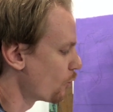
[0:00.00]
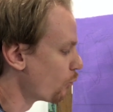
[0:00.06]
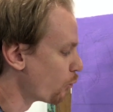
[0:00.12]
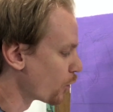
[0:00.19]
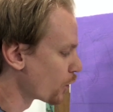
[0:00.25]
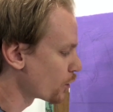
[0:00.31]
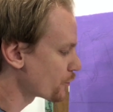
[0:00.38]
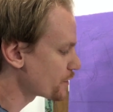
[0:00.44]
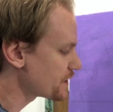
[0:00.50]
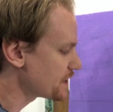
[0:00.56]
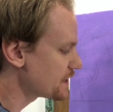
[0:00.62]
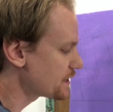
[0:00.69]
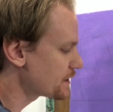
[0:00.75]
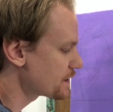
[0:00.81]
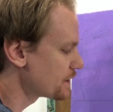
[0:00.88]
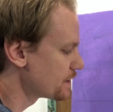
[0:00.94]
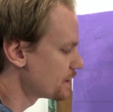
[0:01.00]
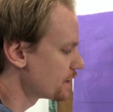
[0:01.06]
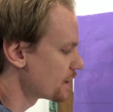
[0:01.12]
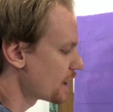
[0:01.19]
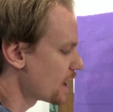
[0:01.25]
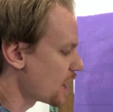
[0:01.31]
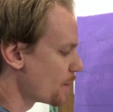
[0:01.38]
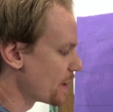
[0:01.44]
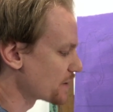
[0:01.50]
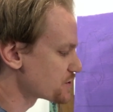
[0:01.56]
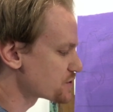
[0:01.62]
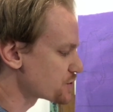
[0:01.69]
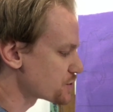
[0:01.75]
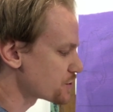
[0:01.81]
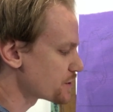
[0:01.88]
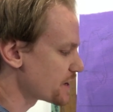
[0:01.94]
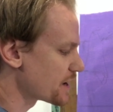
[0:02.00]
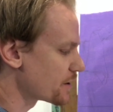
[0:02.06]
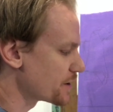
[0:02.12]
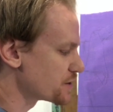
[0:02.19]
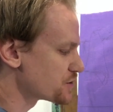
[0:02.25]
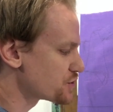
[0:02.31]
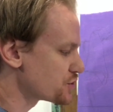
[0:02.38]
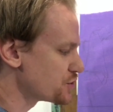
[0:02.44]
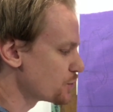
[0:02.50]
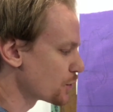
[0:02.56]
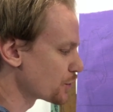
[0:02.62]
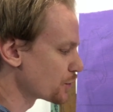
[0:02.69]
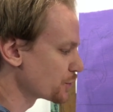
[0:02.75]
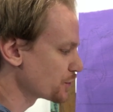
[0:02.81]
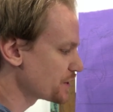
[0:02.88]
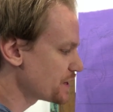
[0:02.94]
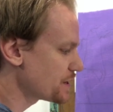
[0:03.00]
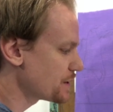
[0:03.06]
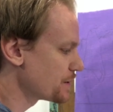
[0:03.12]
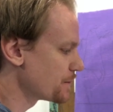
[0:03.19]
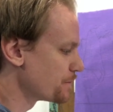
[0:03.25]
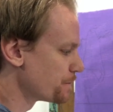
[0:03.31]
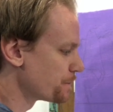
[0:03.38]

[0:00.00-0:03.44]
worried about certain areas too early.